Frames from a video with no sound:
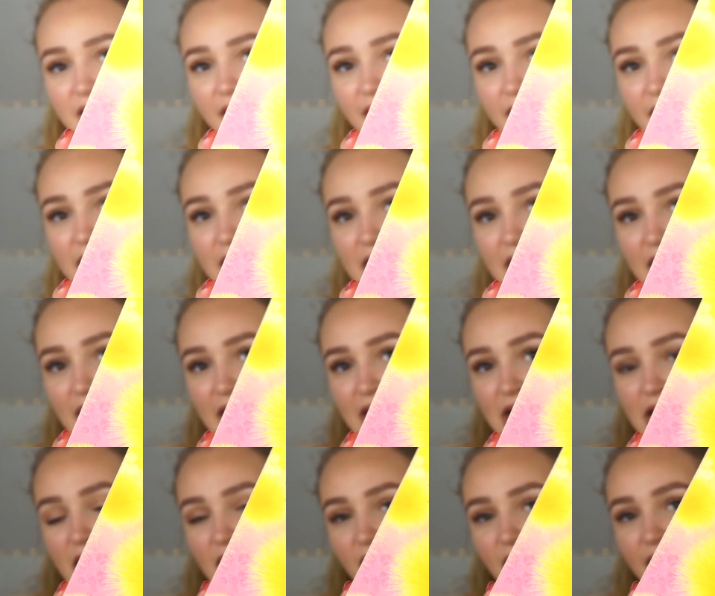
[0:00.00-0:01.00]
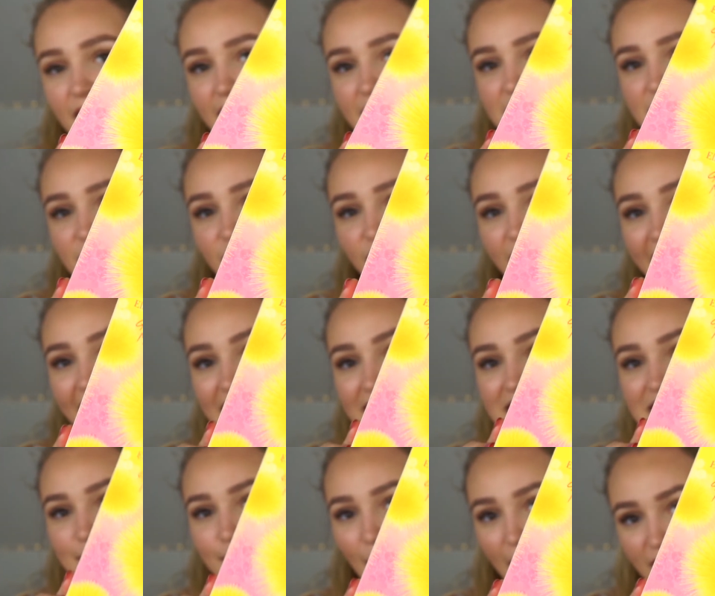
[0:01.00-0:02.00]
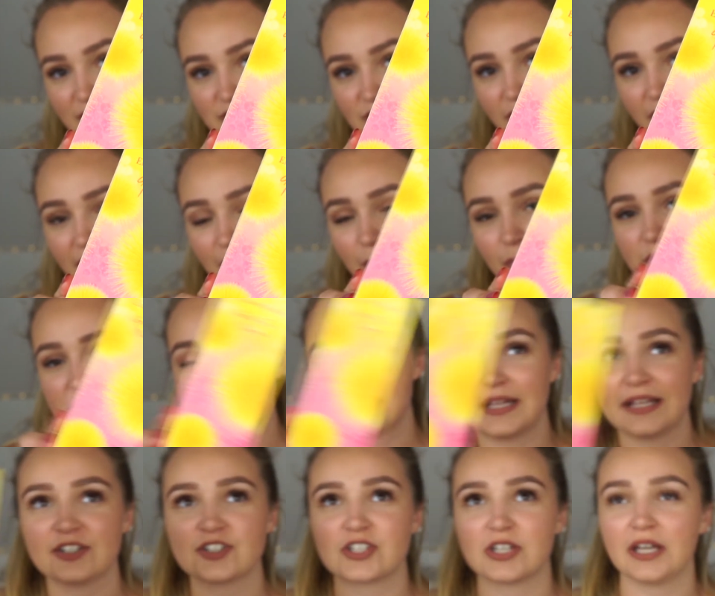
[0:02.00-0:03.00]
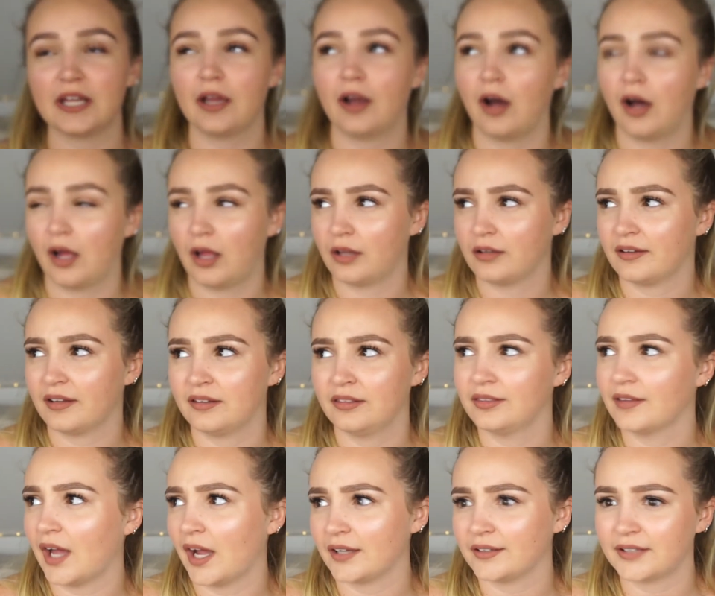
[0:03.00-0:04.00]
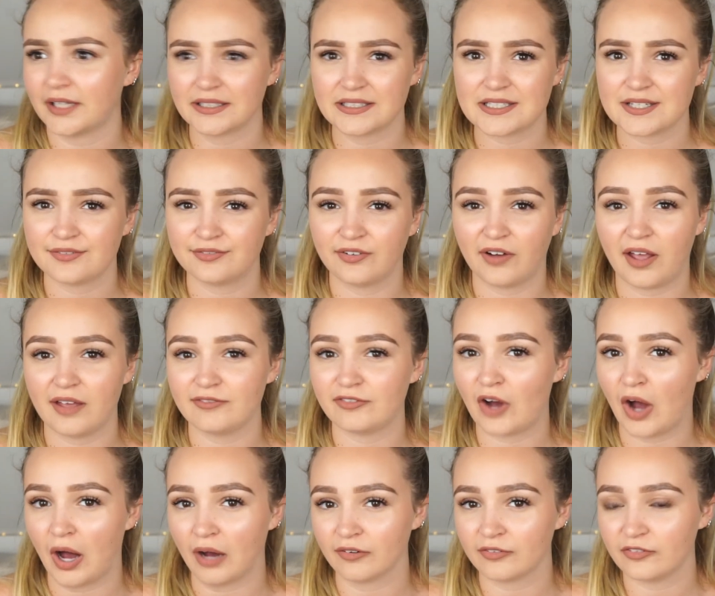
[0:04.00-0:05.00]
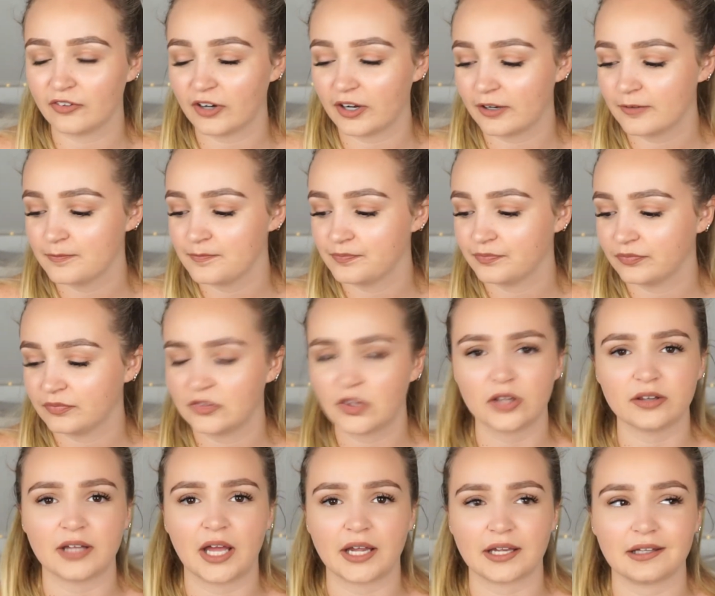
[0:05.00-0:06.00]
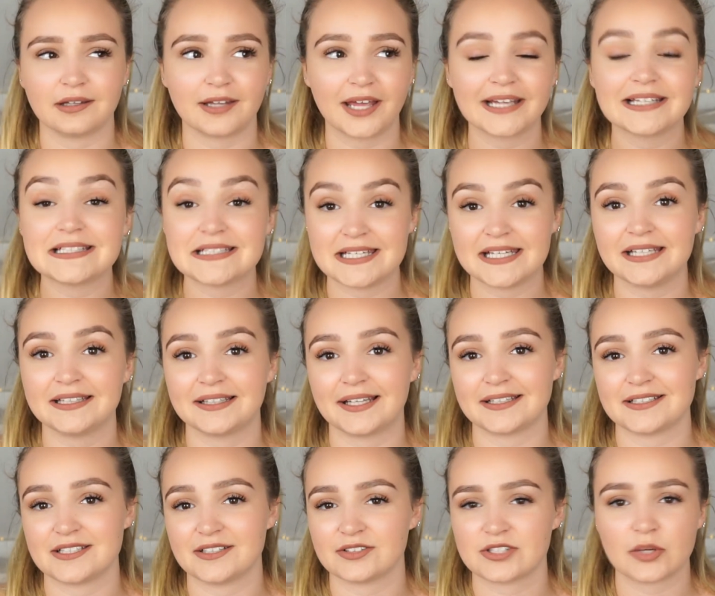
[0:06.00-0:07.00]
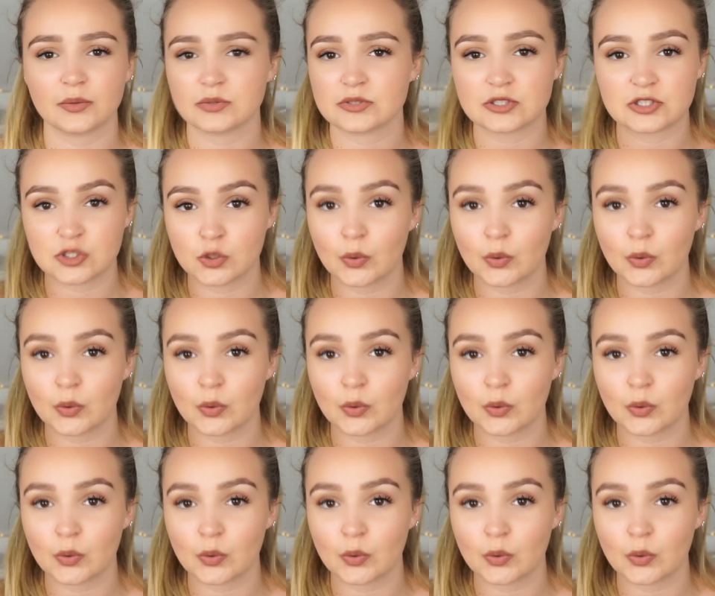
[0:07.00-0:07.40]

like. It's nothing special. It was literally on the $9.95 offer. Not $19.90. So it's